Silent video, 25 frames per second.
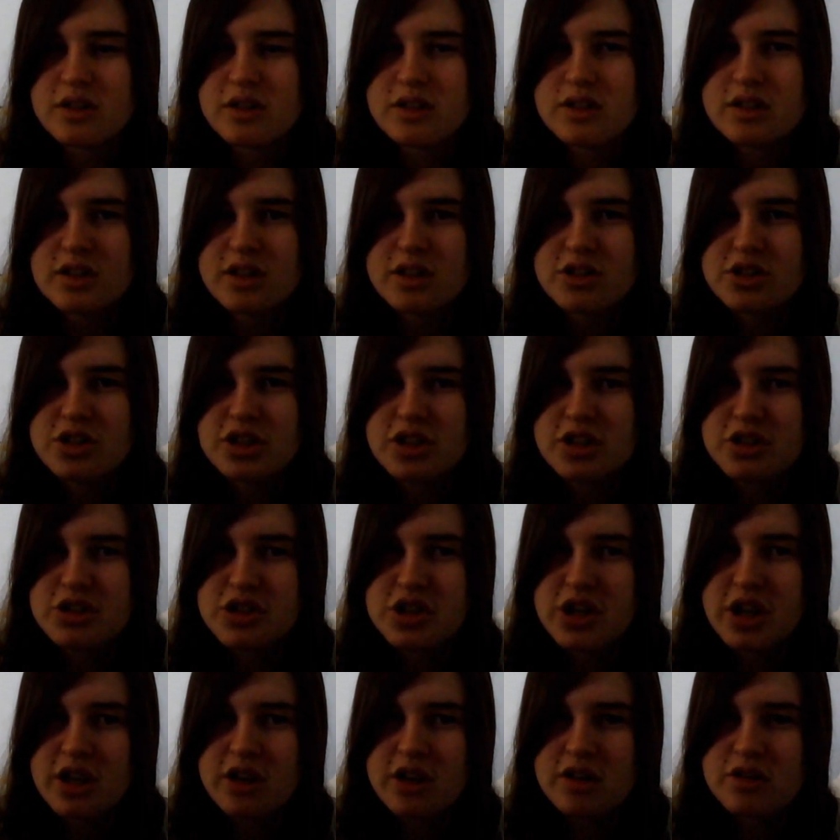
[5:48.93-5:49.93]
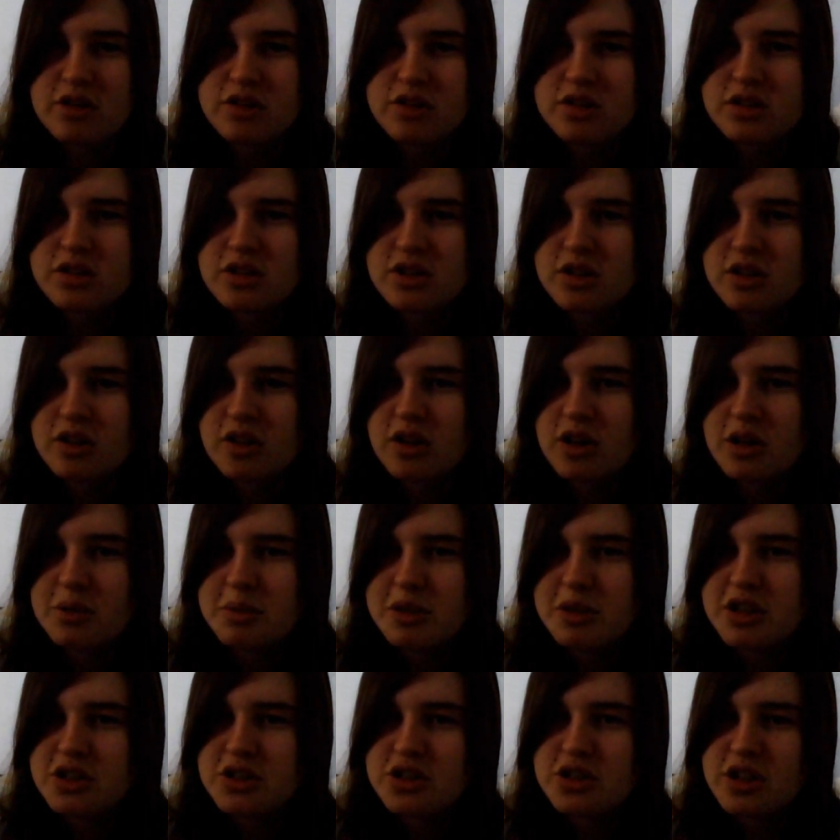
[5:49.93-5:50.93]
It's actually a channel. It's a
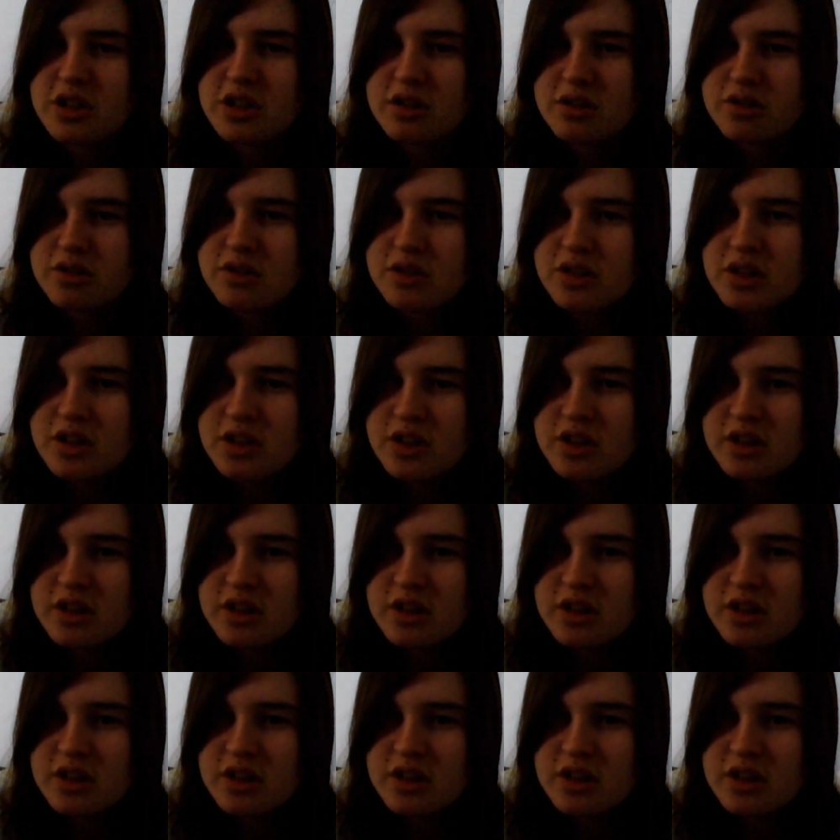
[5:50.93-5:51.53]
comedy channel,